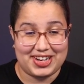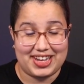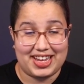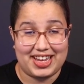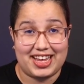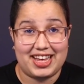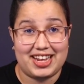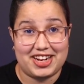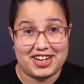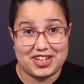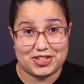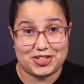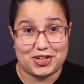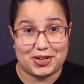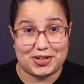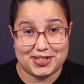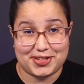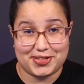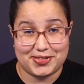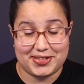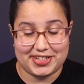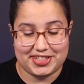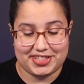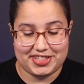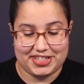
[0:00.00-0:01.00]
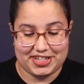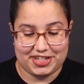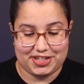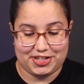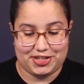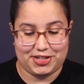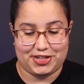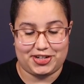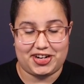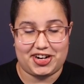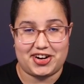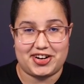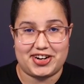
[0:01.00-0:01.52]
It is also a
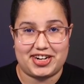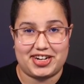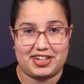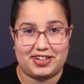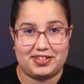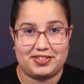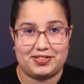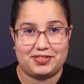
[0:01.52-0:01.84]
dictionary.